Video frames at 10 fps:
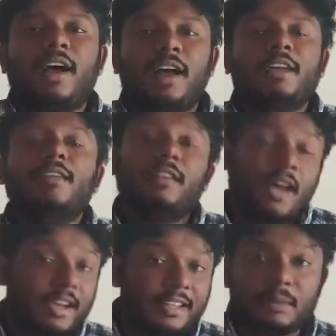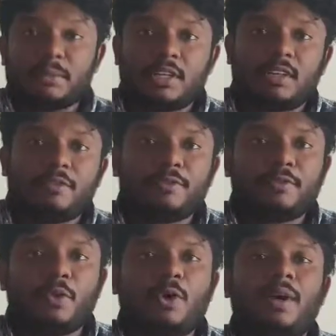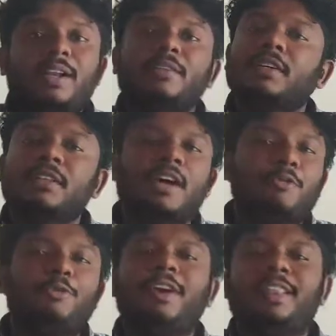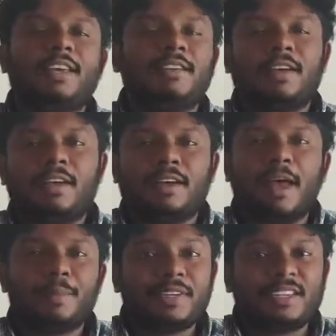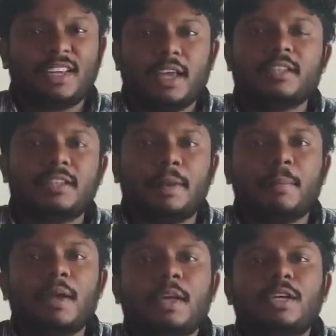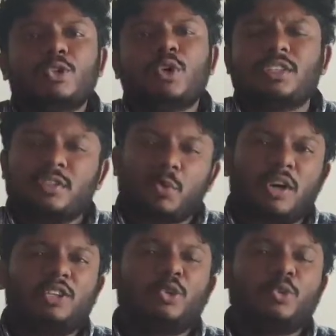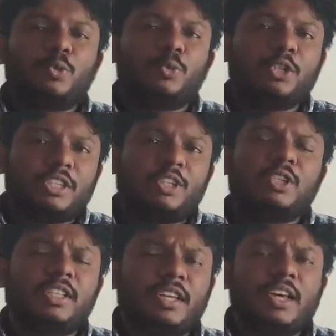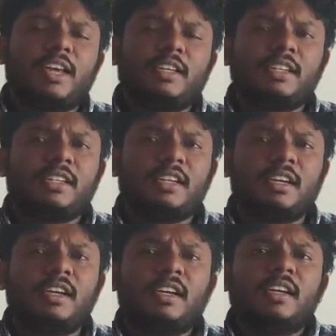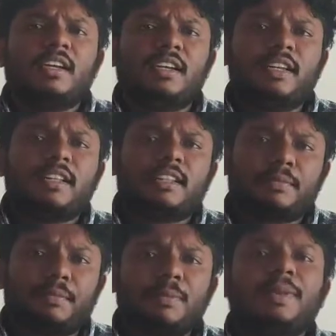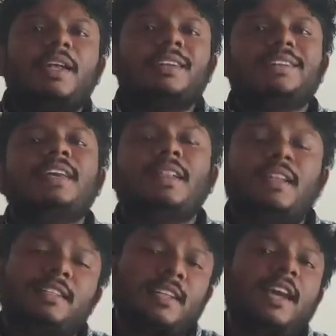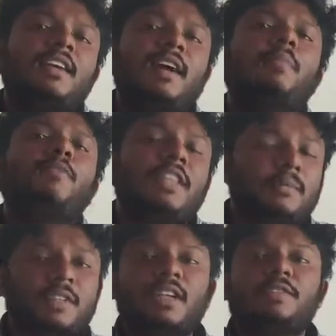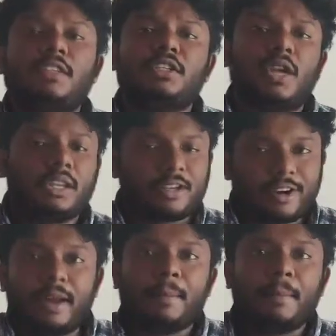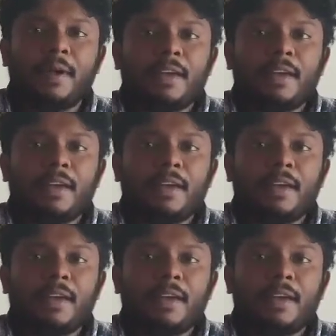hide themselves for whatever the unfair thing happening against them. So I just wanted to put it out there and let people understand that standing up for themselves is not a crime,